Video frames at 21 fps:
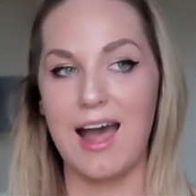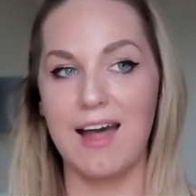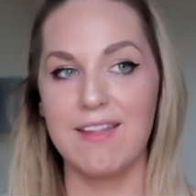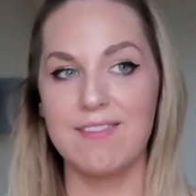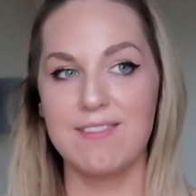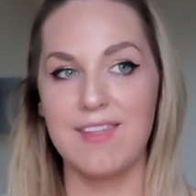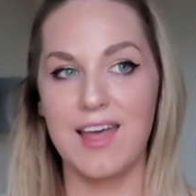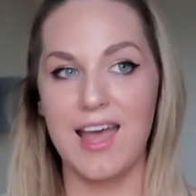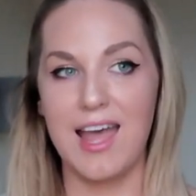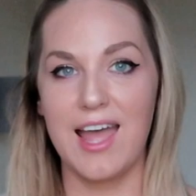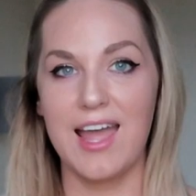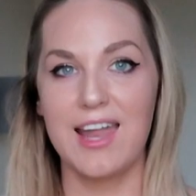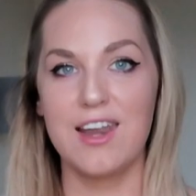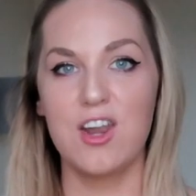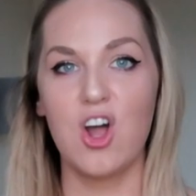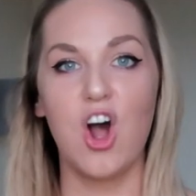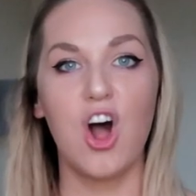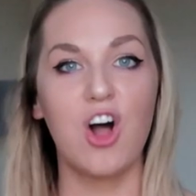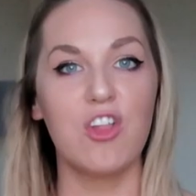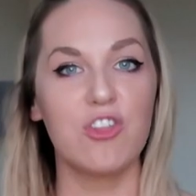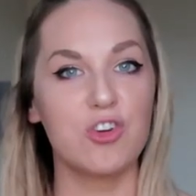And
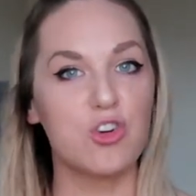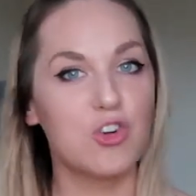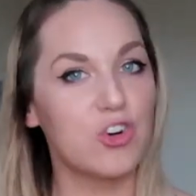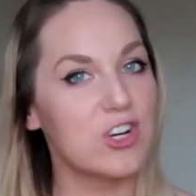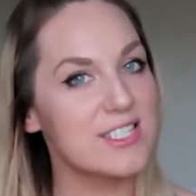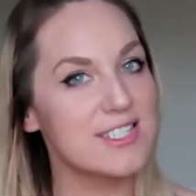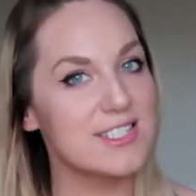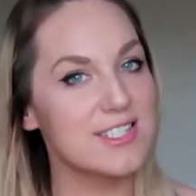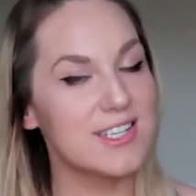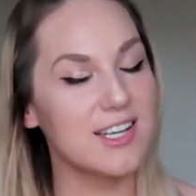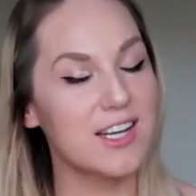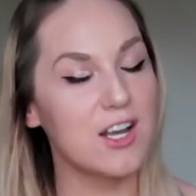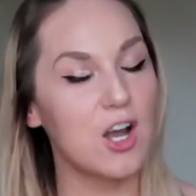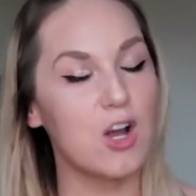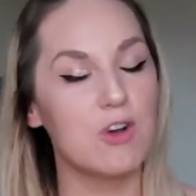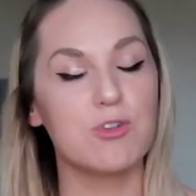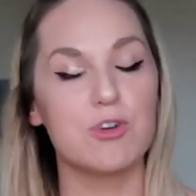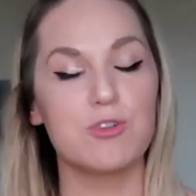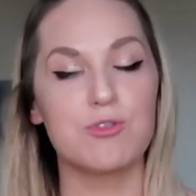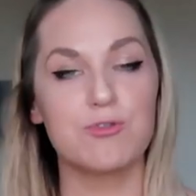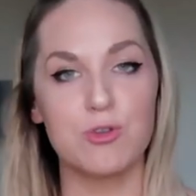then on the christening
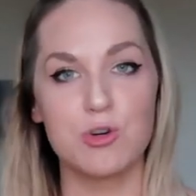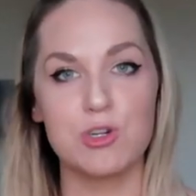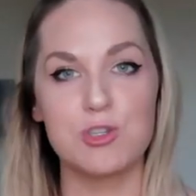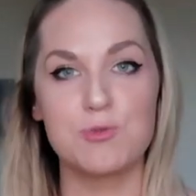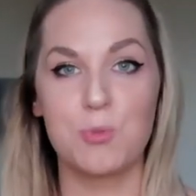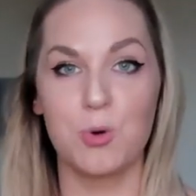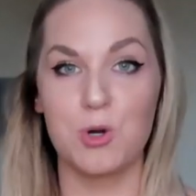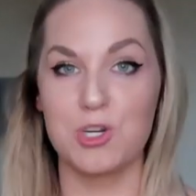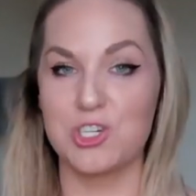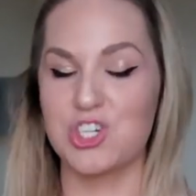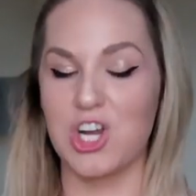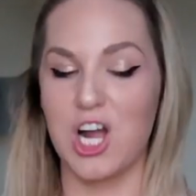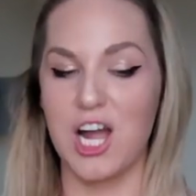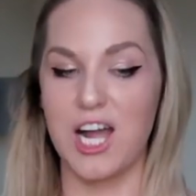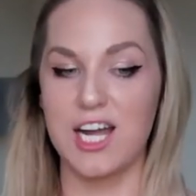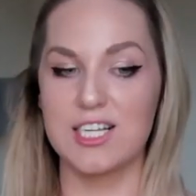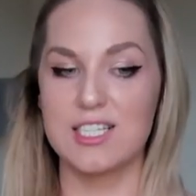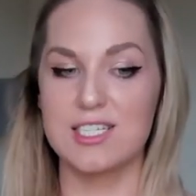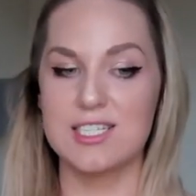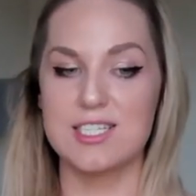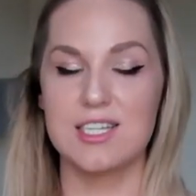of her firstborn
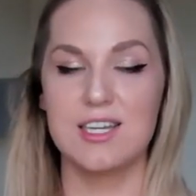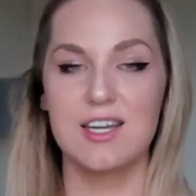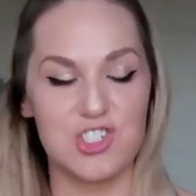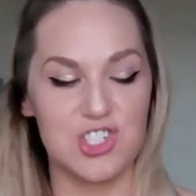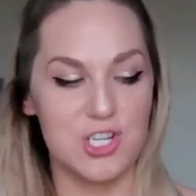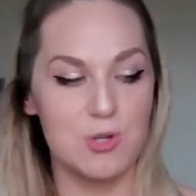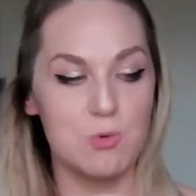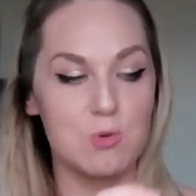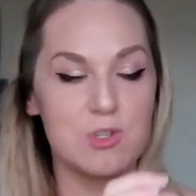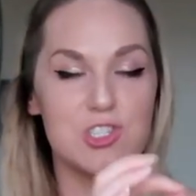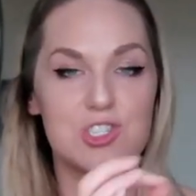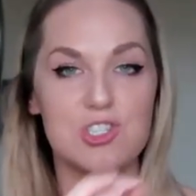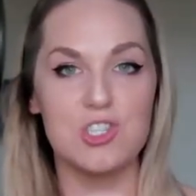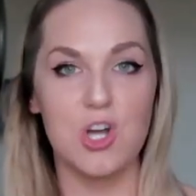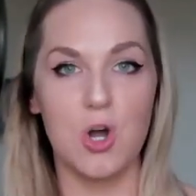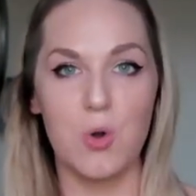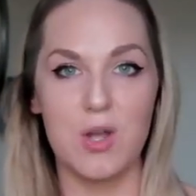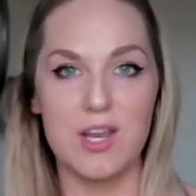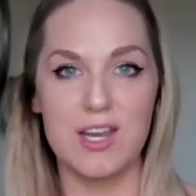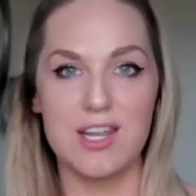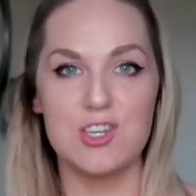child, she would
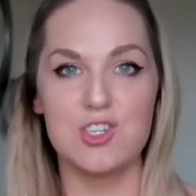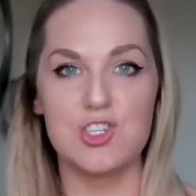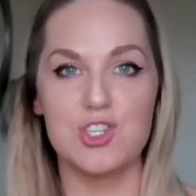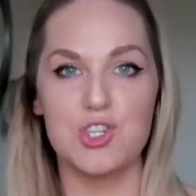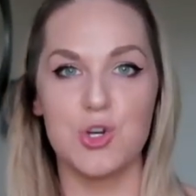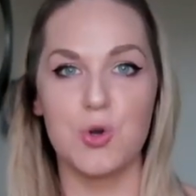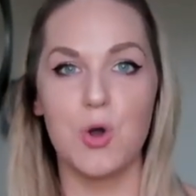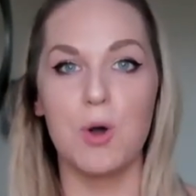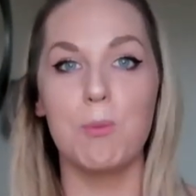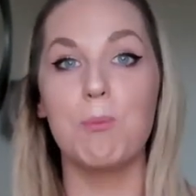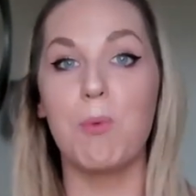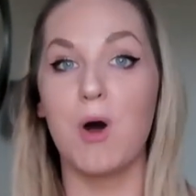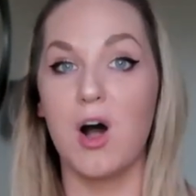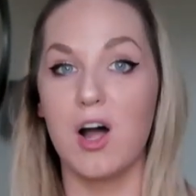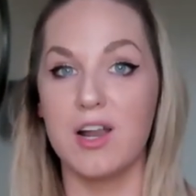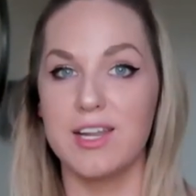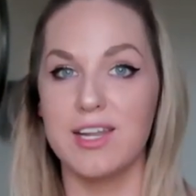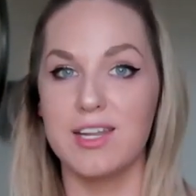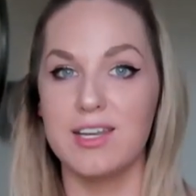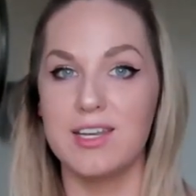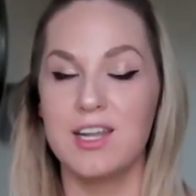sew it into a
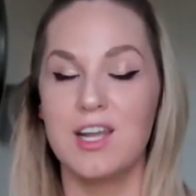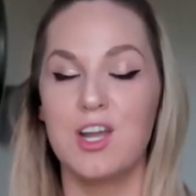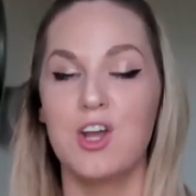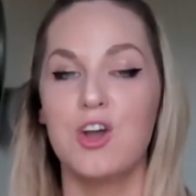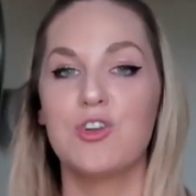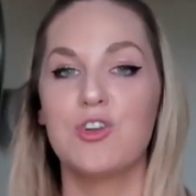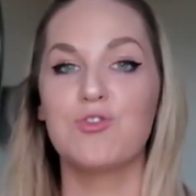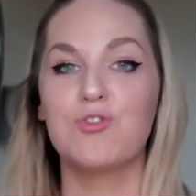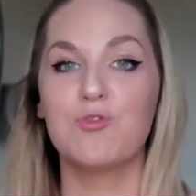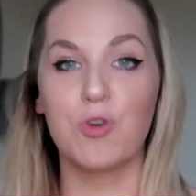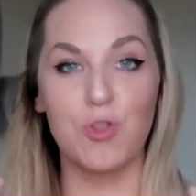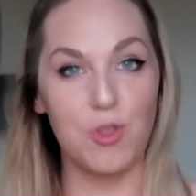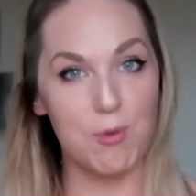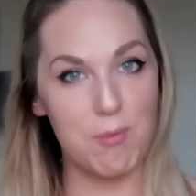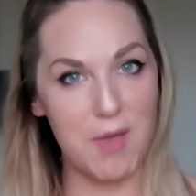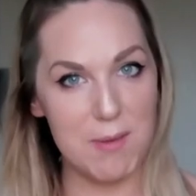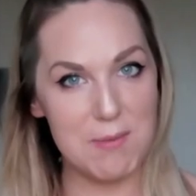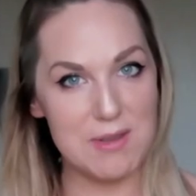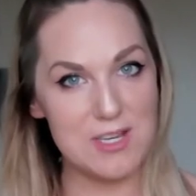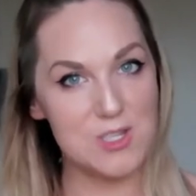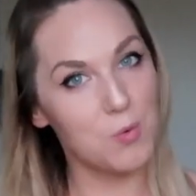bonnet for the
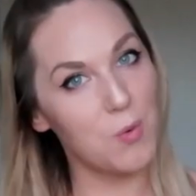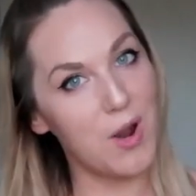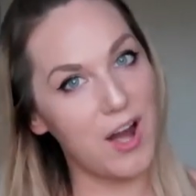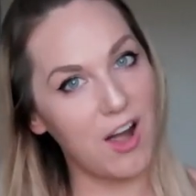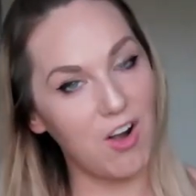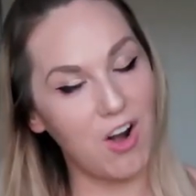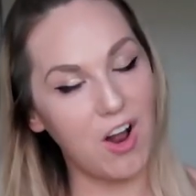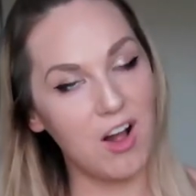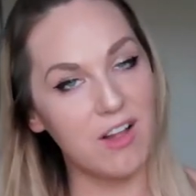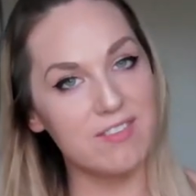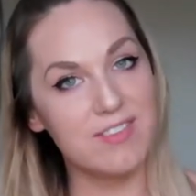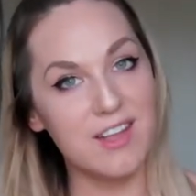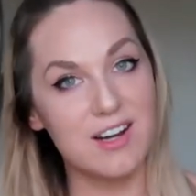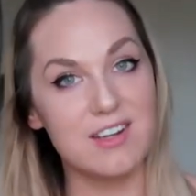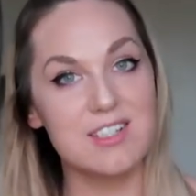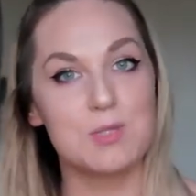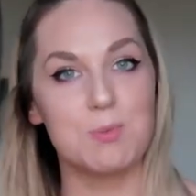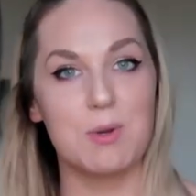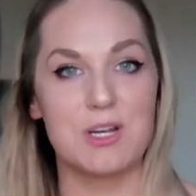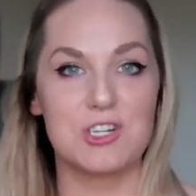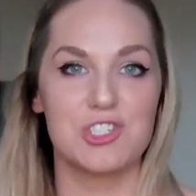baby to wear on
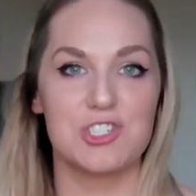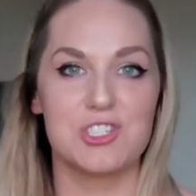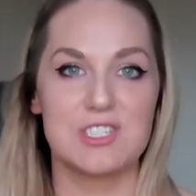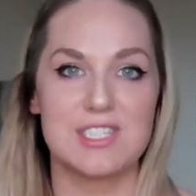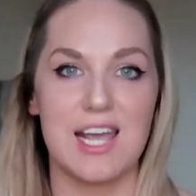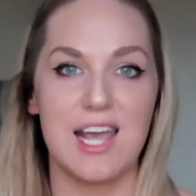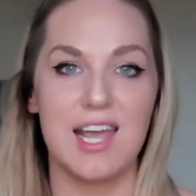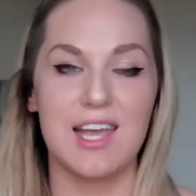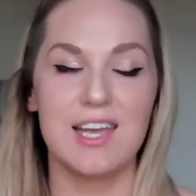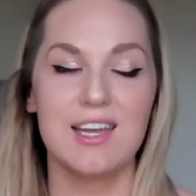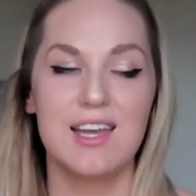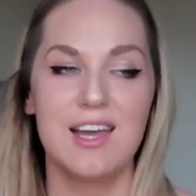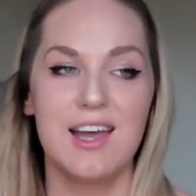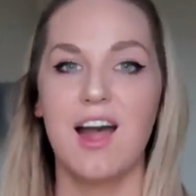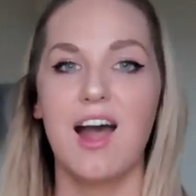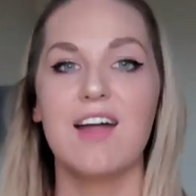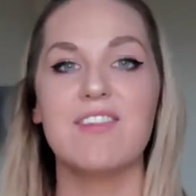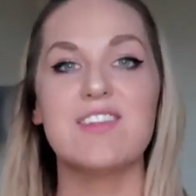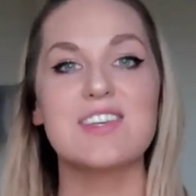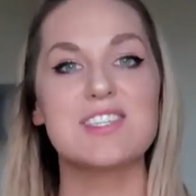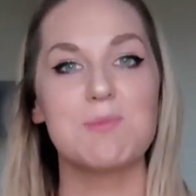their special day.
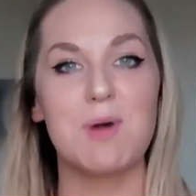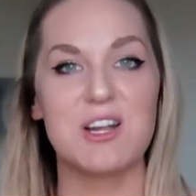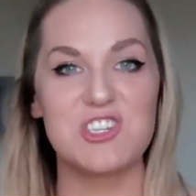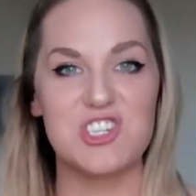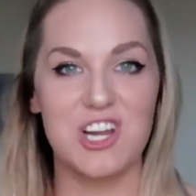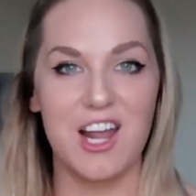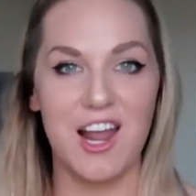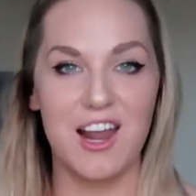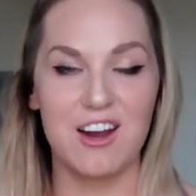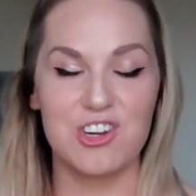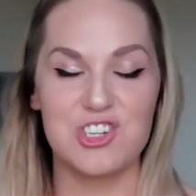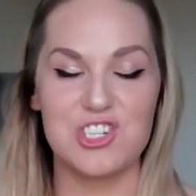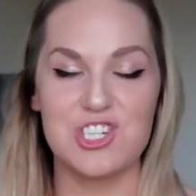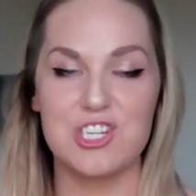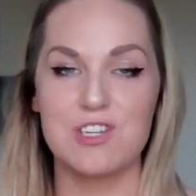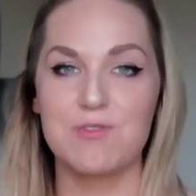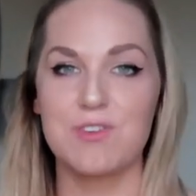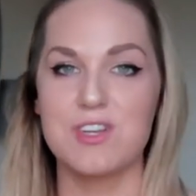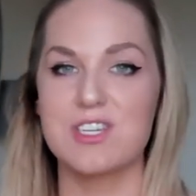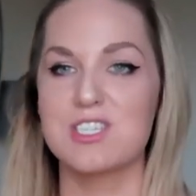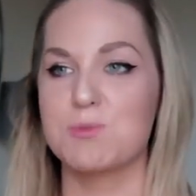And this magic
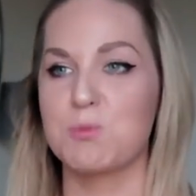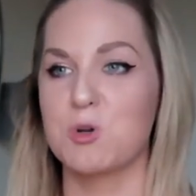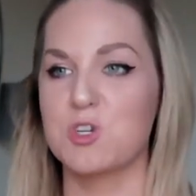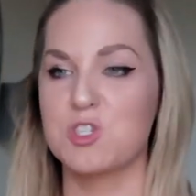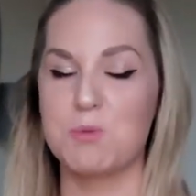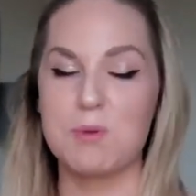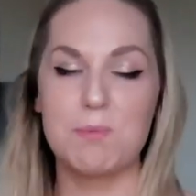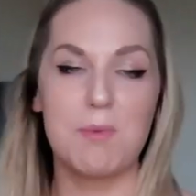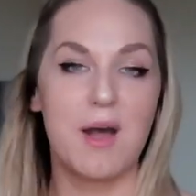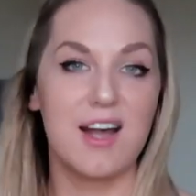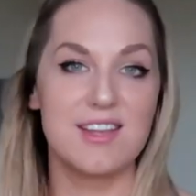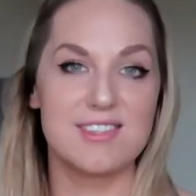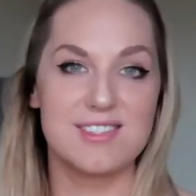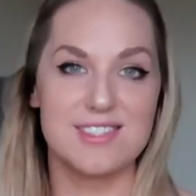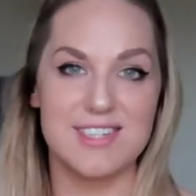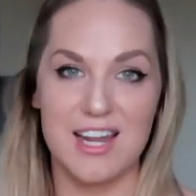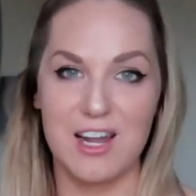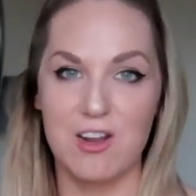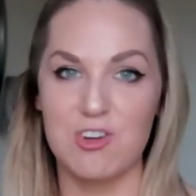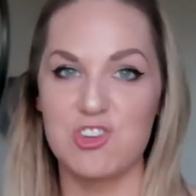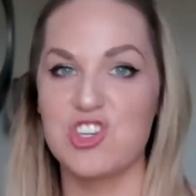handkerchief is supposed to be
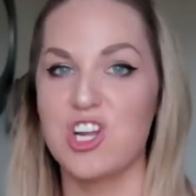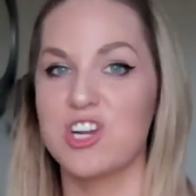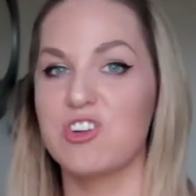passed down